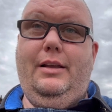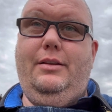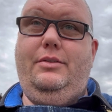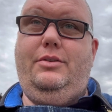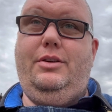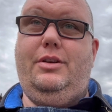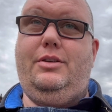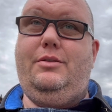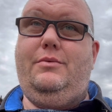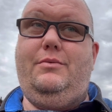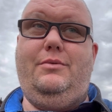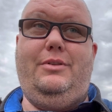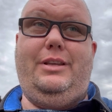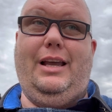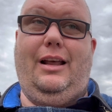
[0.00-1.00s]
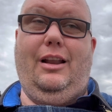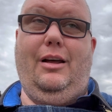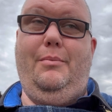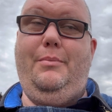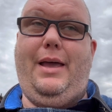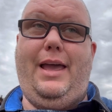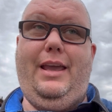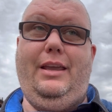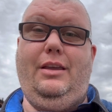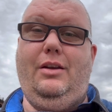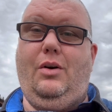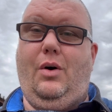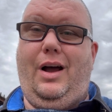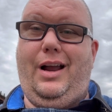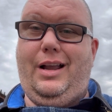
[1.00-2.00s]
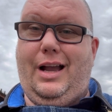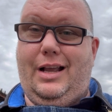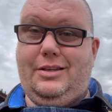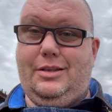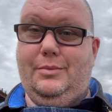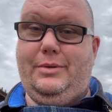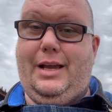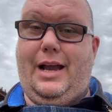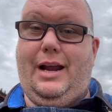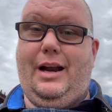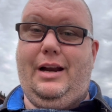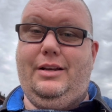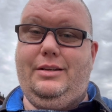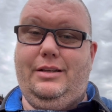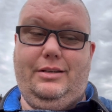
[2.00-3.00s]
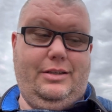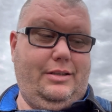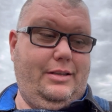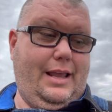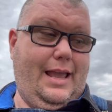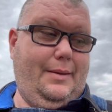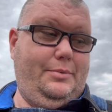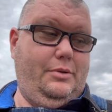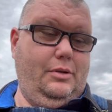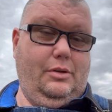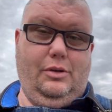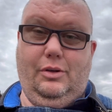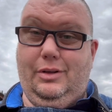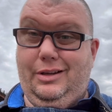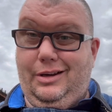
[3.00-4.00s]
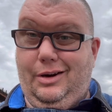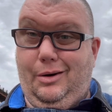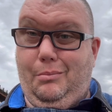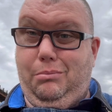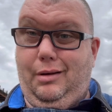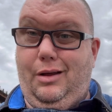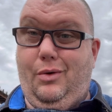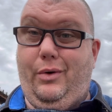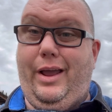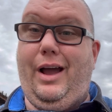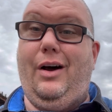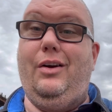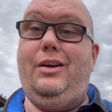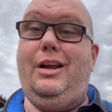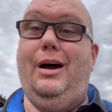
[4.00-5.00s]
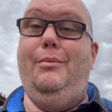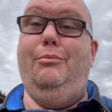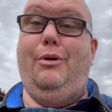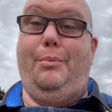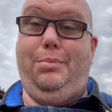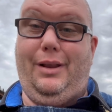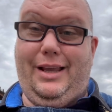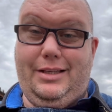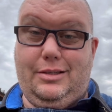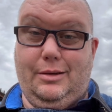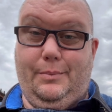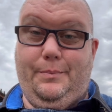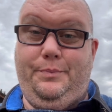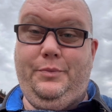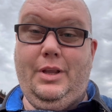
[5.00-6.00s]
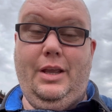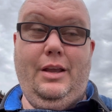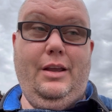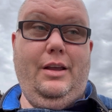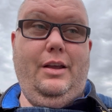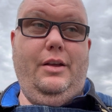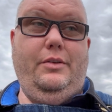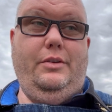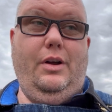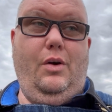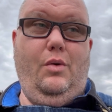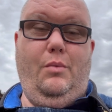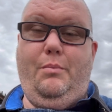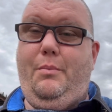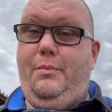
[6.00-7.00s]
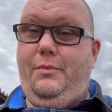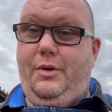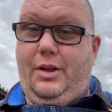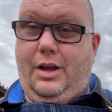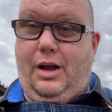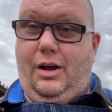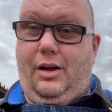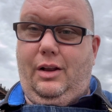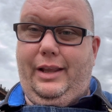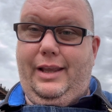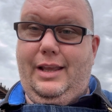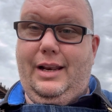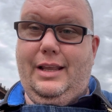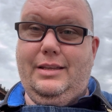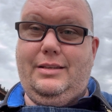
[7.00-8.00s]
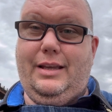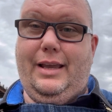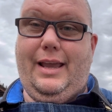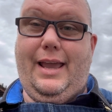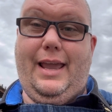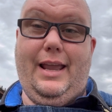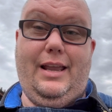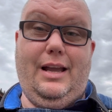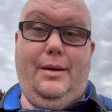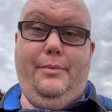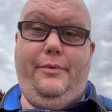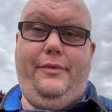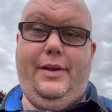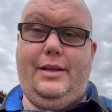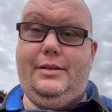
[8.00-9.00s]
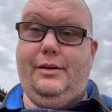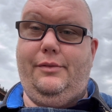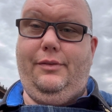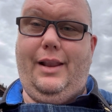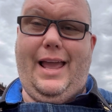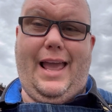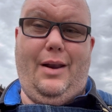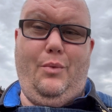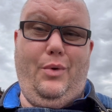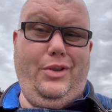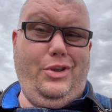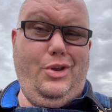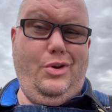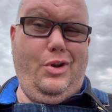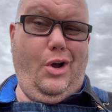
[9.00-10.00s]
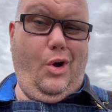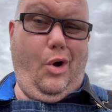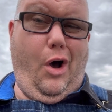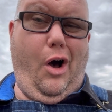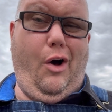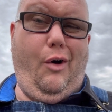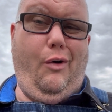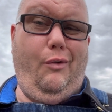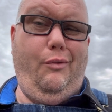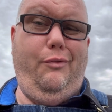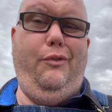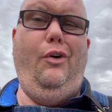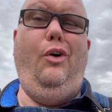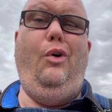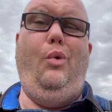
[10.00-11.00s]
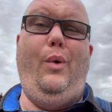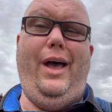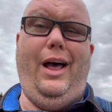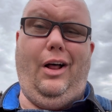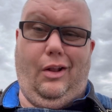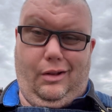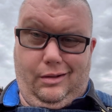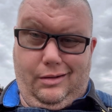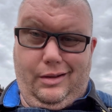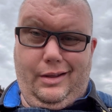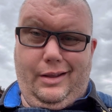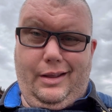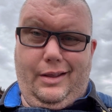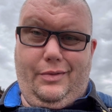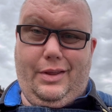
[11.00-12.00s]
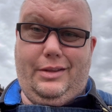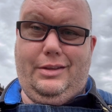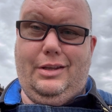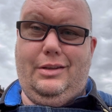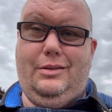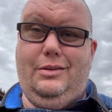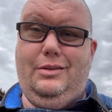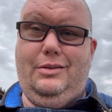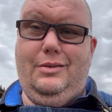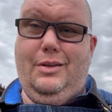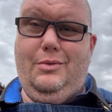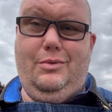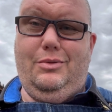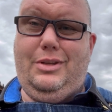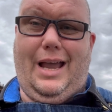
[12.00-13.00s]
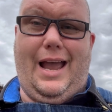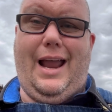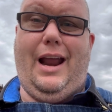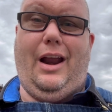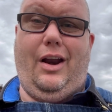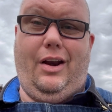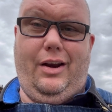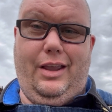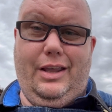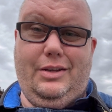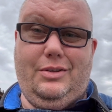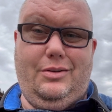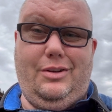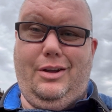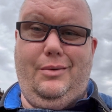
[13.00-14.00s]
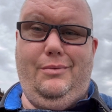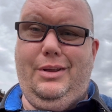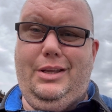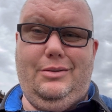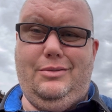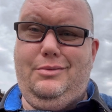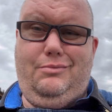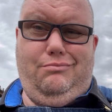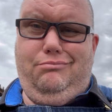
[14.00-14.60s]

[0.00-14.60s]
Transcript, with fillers: Just tell them, hey, you know, I got some tires that just absolutely are blown out. Come replace them. Don't call in and say, hey, come fix a flat when you know all full well that the tire is is